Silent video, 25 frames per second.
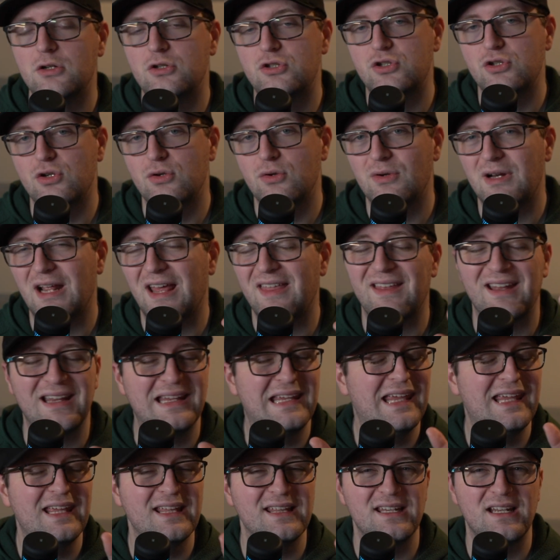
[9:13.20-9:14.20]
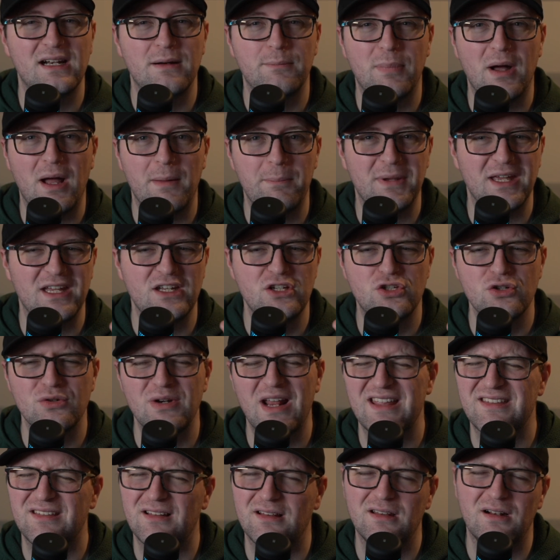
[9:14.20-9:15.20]
Jude, and then Kylian Mbappe. And Jude
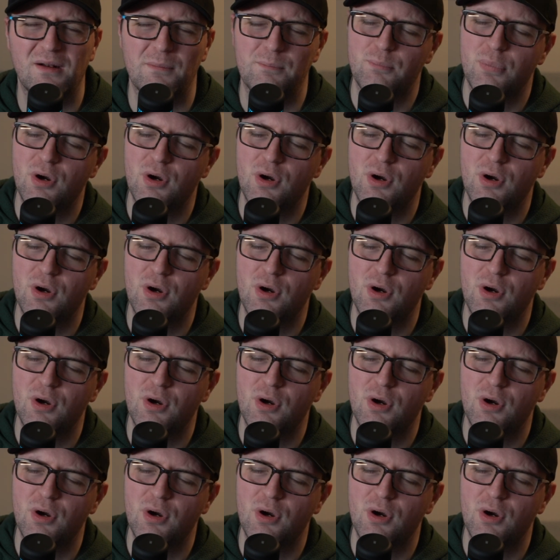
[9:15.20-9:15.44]
has a